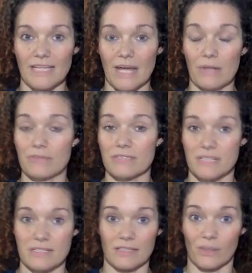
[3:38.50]
Now, if it
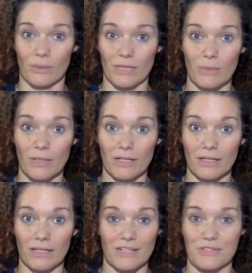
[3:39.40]
doesn't go
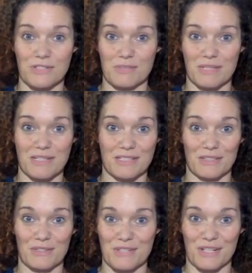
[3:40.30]
anywhere, it just means that
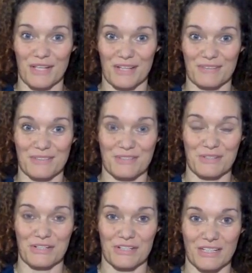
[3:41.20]
there's a lot of
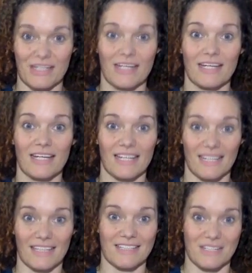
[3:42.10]
restriction
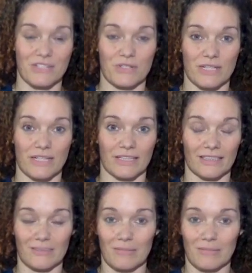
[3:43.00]
in the tissue there.